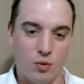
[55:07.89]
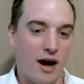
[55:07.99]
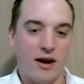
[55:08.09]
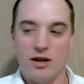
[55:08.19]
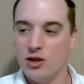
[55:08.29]

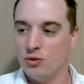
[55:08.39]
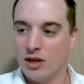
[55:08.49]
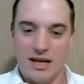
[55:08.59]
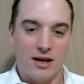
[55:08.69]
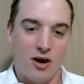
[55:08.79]
why are you
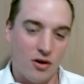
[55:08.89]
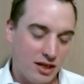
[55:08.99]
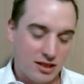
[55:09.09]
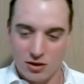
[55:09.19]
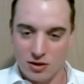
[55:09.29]
letting all
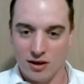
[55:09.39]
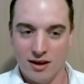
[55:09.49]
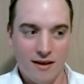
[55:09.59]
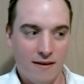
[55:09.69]
these other,